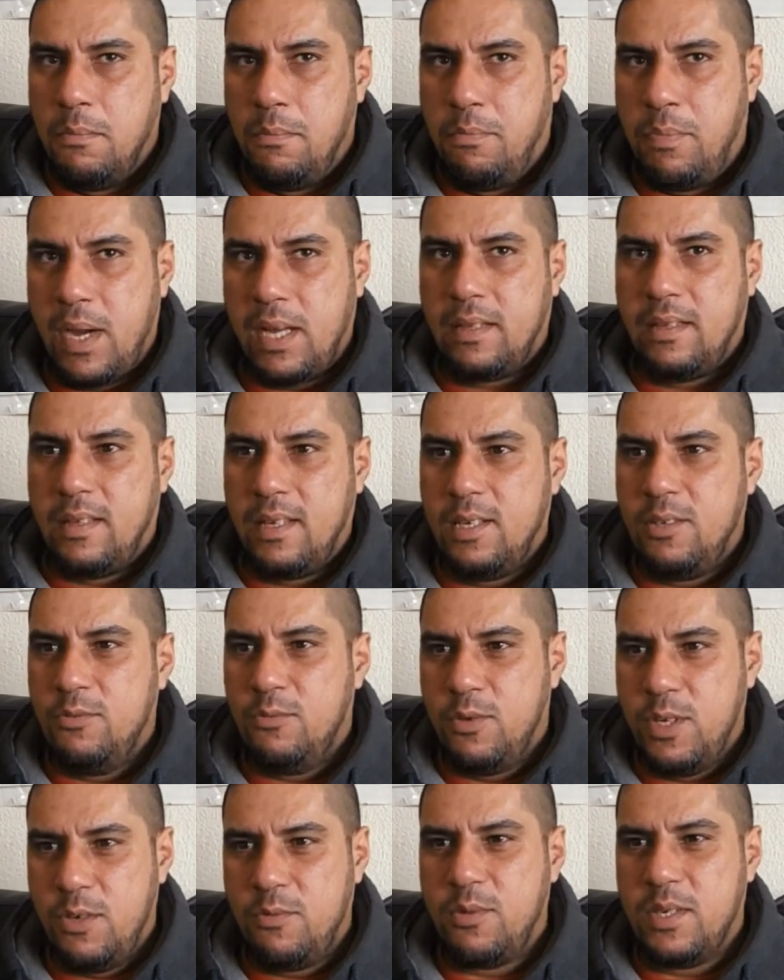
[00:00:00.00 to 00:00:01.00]
But then
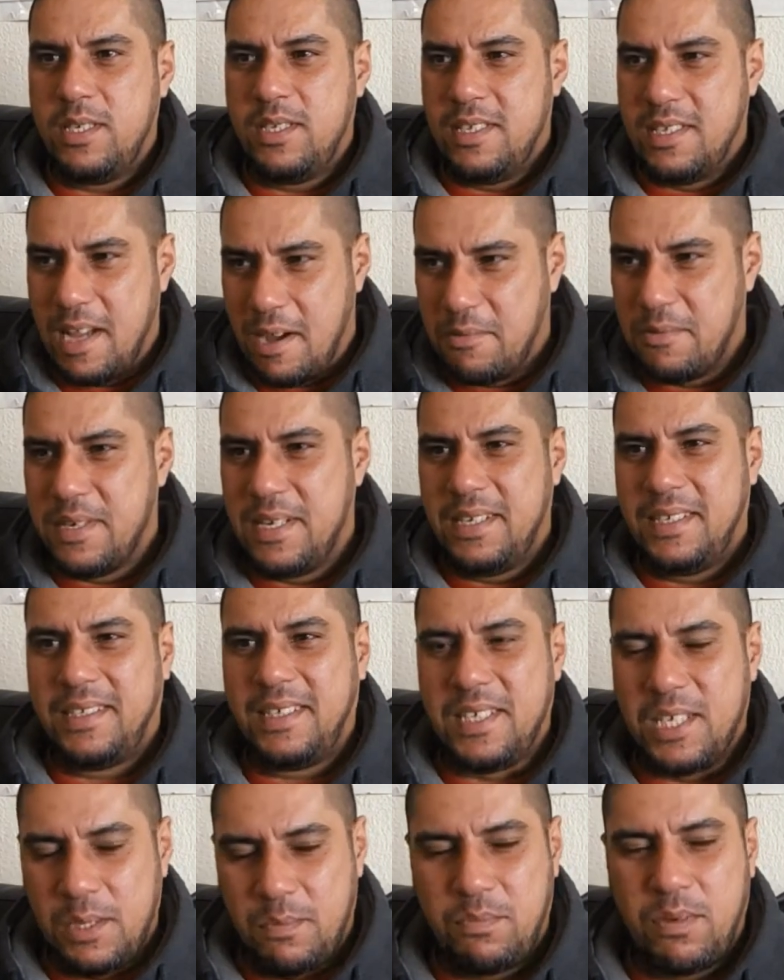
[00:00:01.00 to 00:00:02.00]
we were known as a
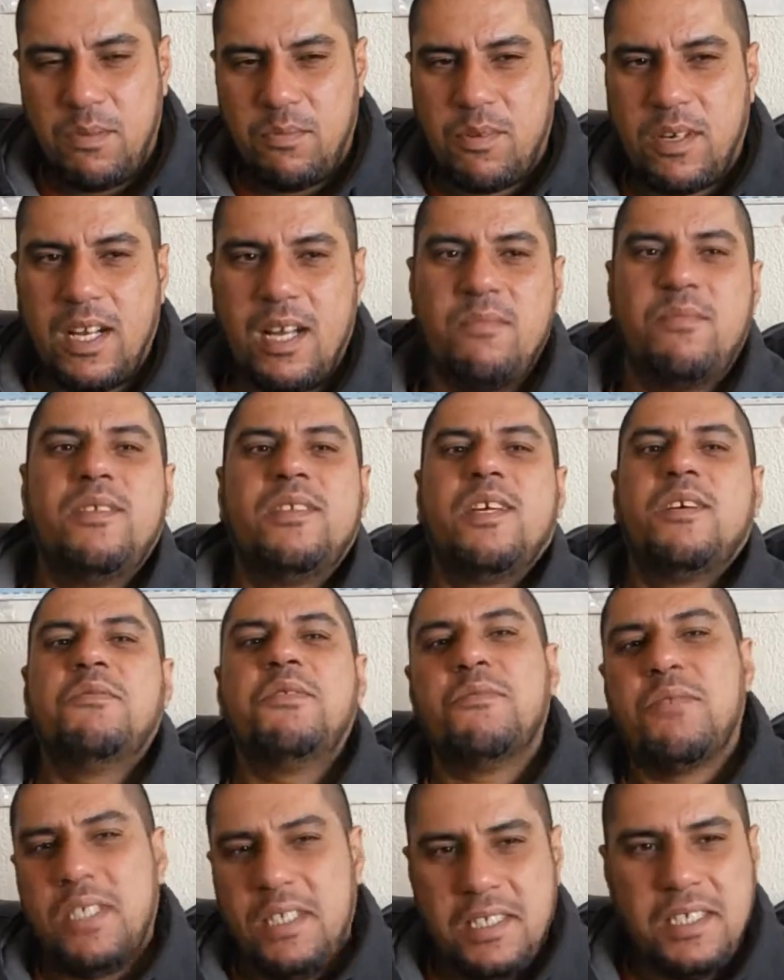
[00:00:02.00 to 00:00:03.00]
hip-hop club, although
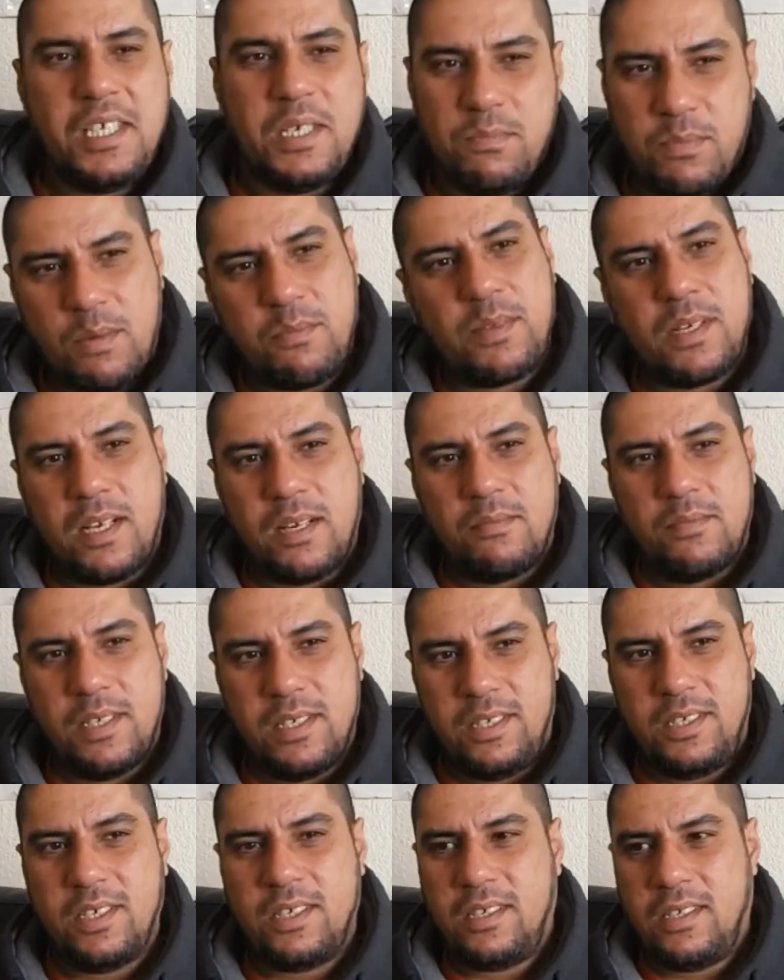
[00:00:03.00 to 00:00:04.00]
we weren't a hip-hop club.
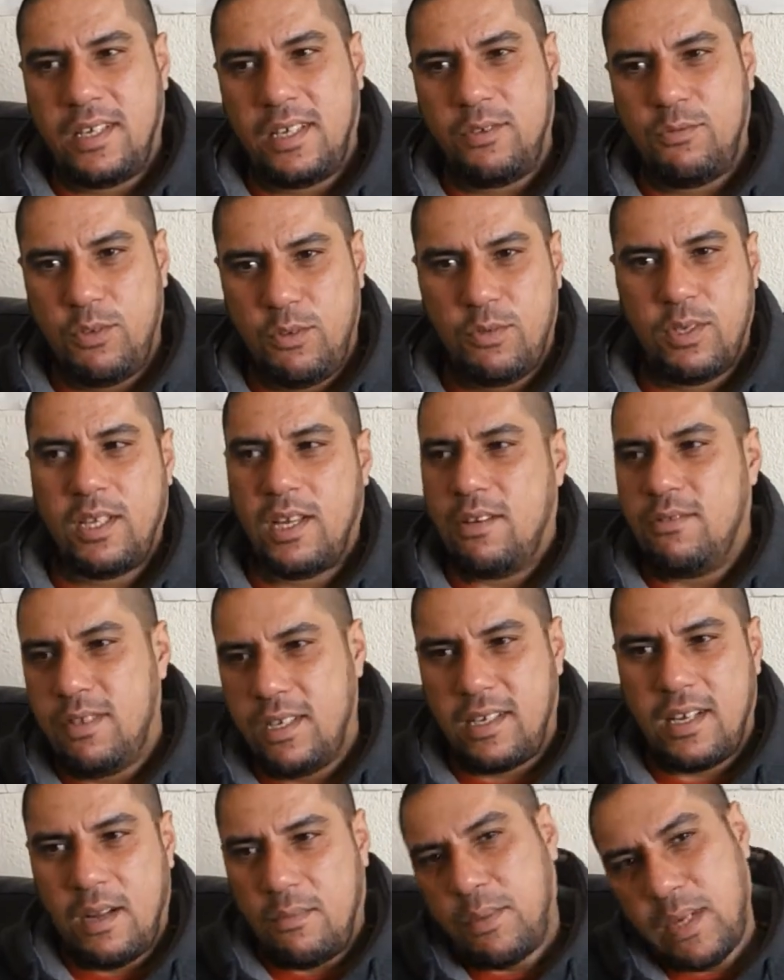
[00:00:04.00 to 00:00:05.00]
It's just that we were the only
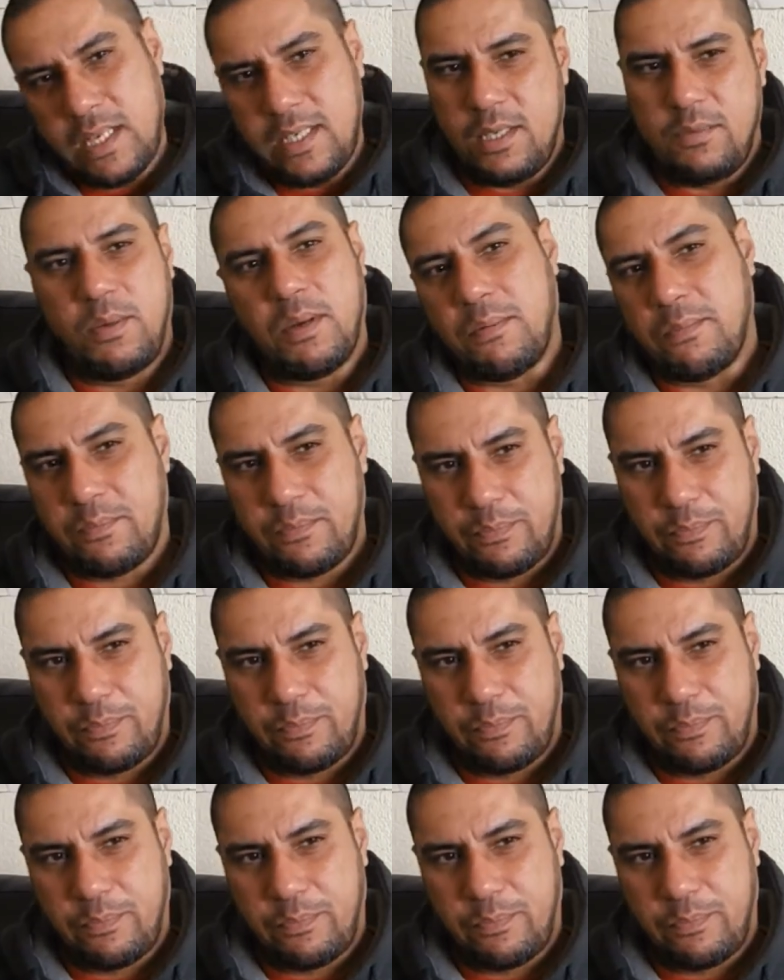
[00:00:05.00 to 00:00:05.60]
club playing hip-hop.